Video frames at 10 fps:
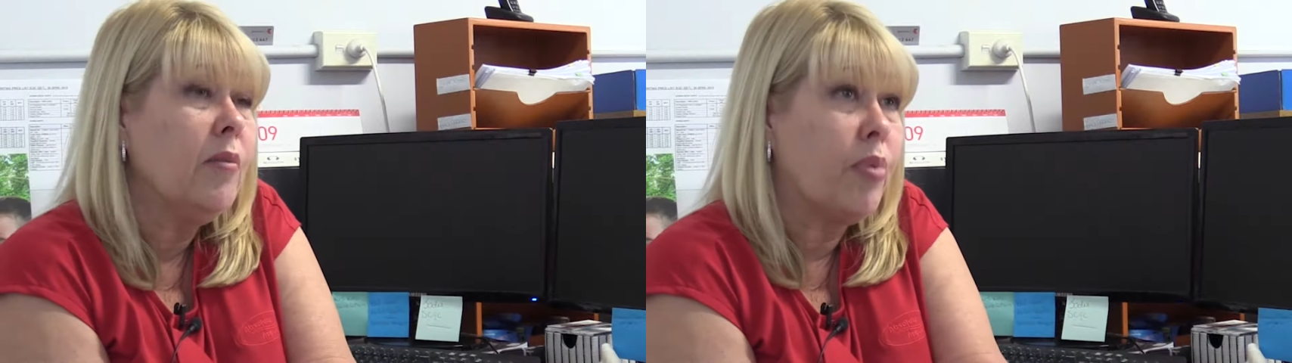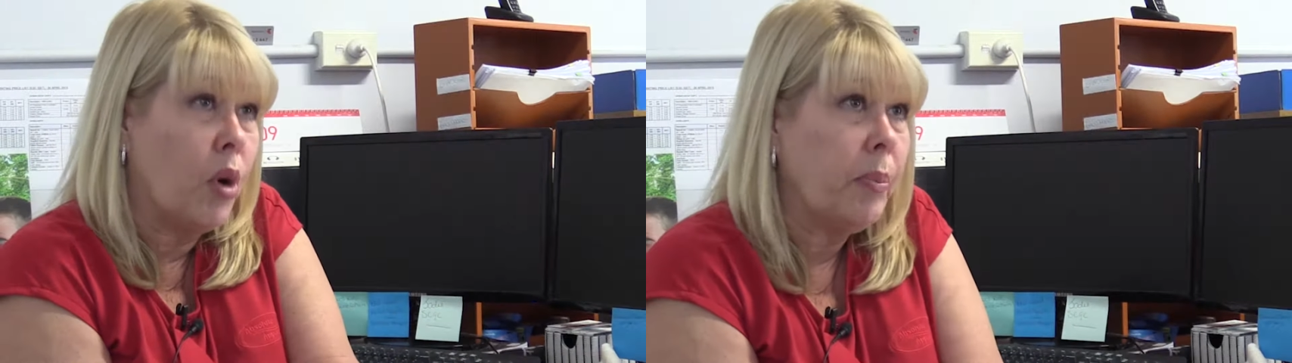
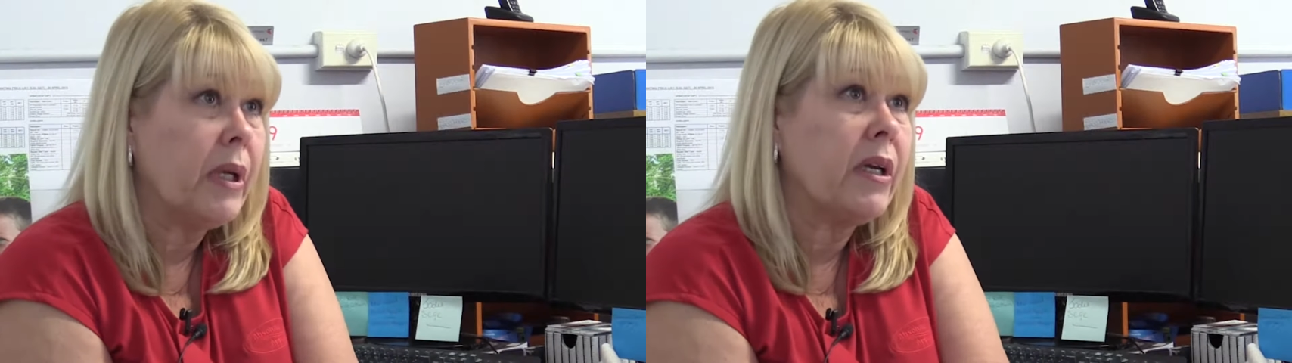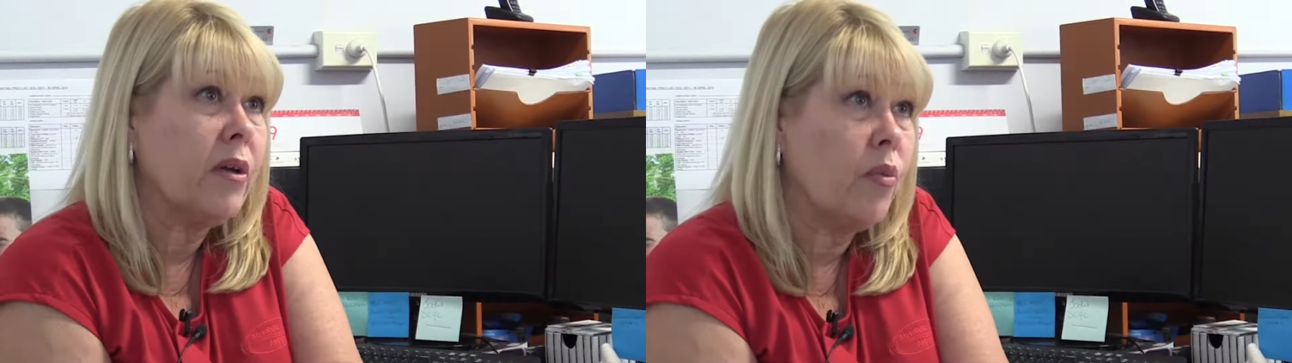
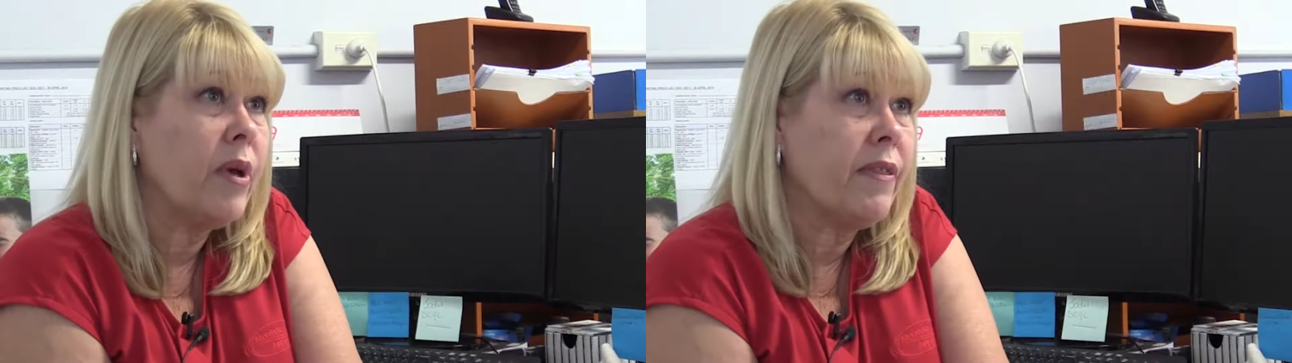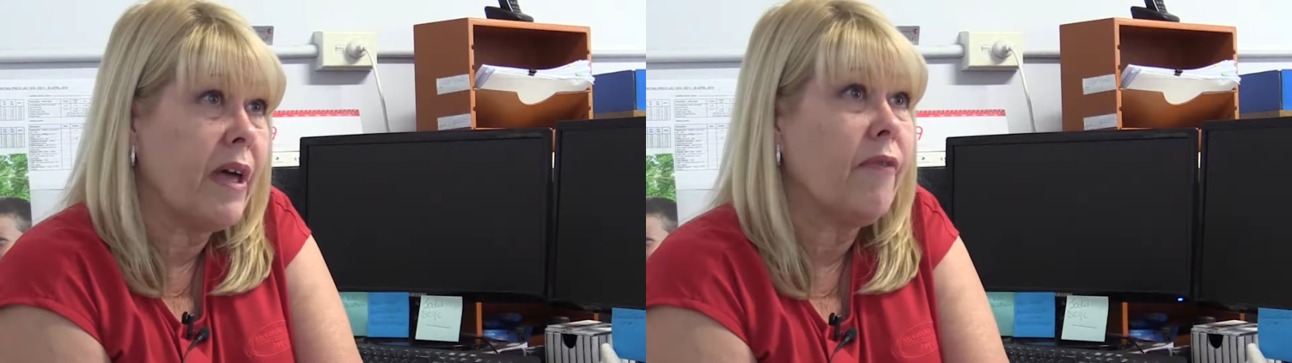properly
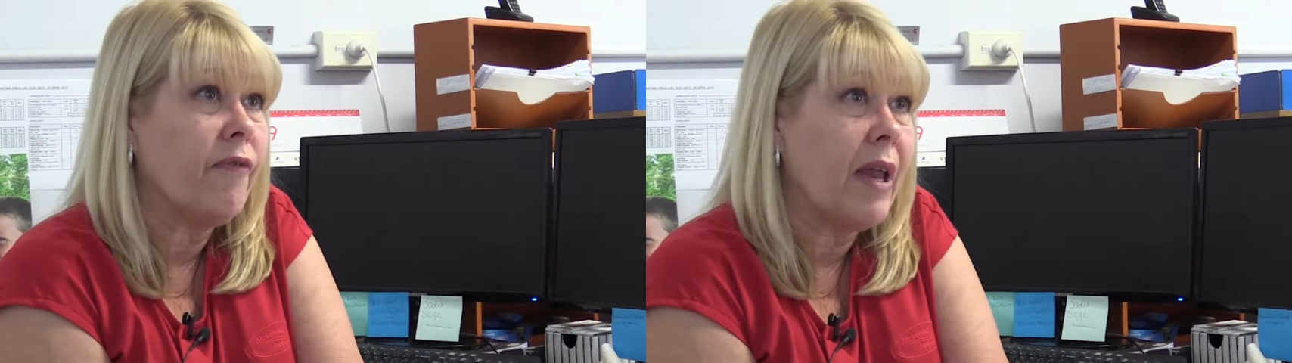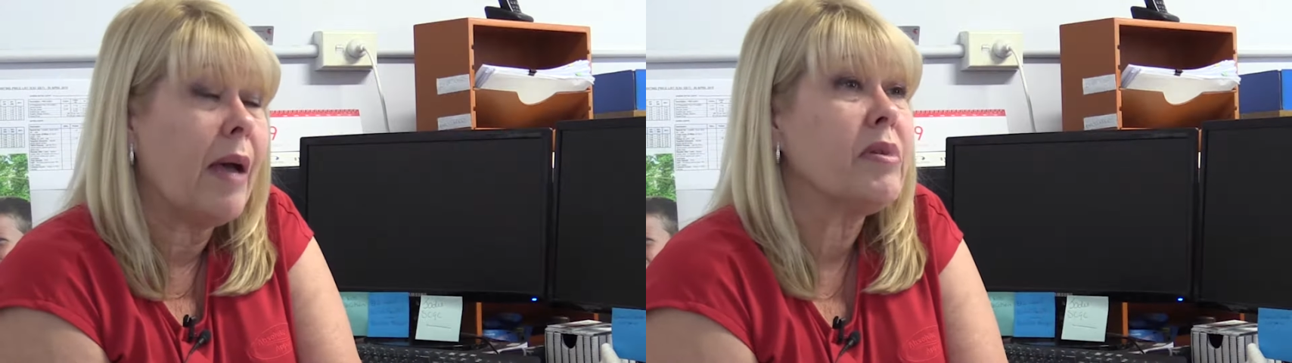with that
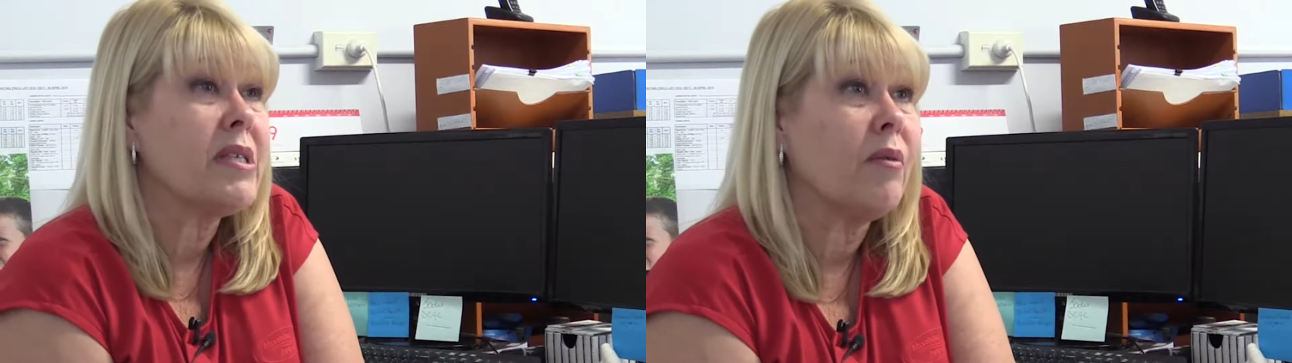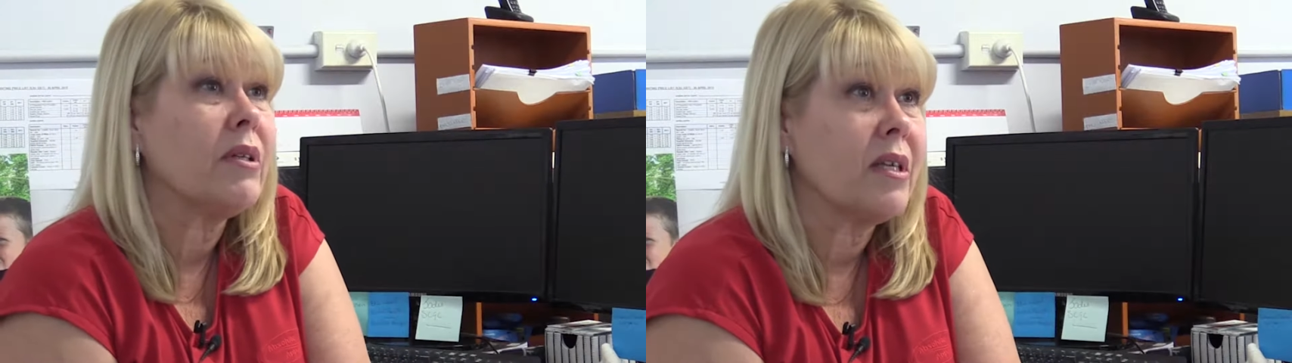flap
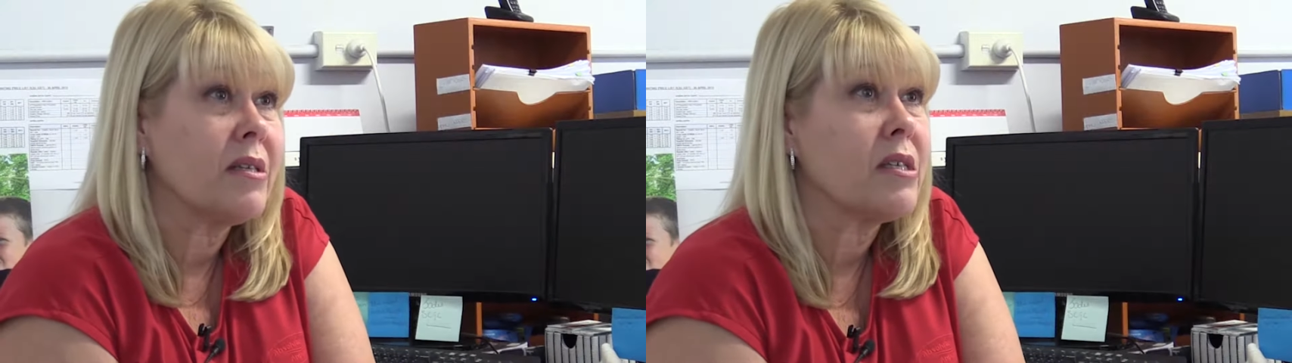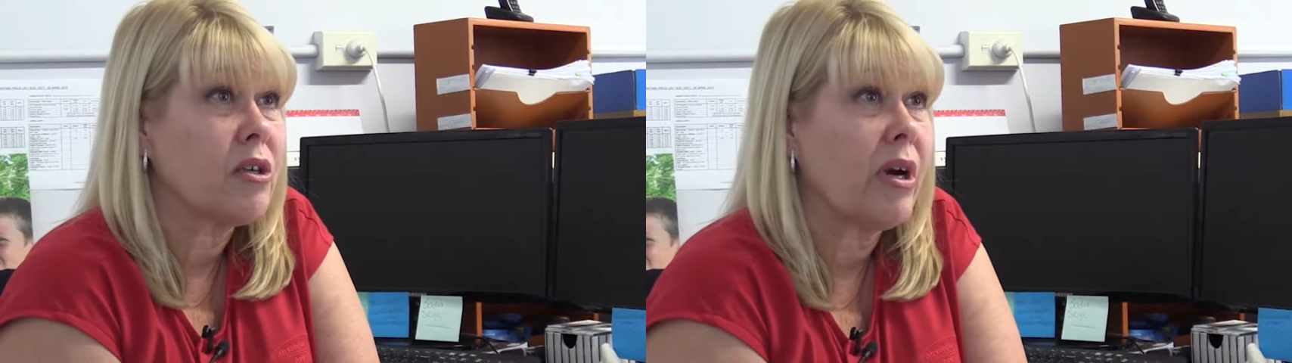so it
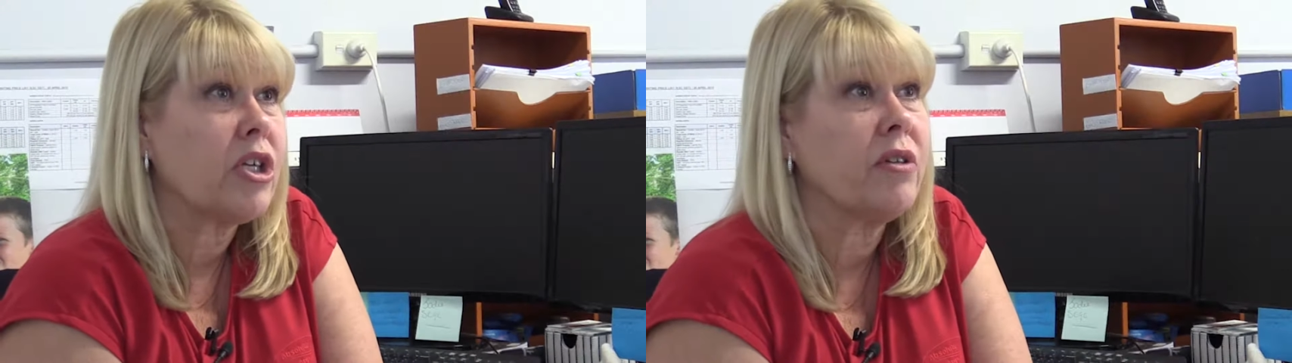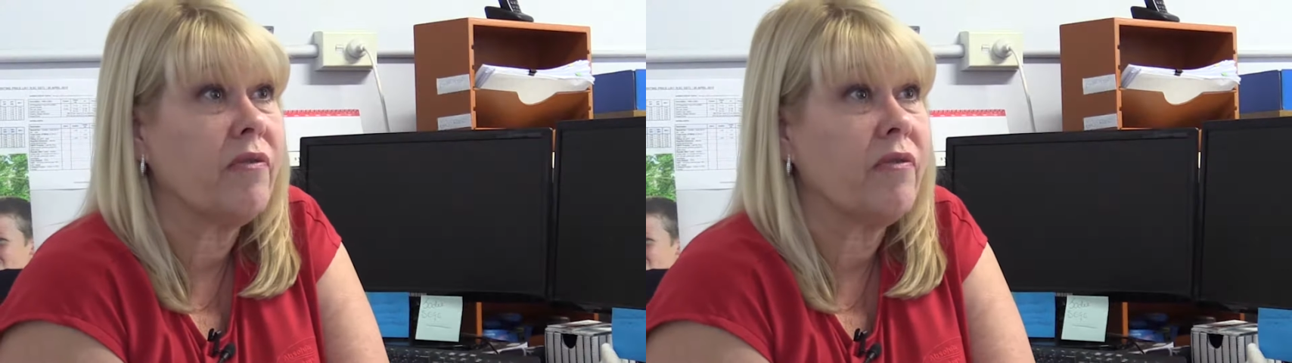doesn't scratch the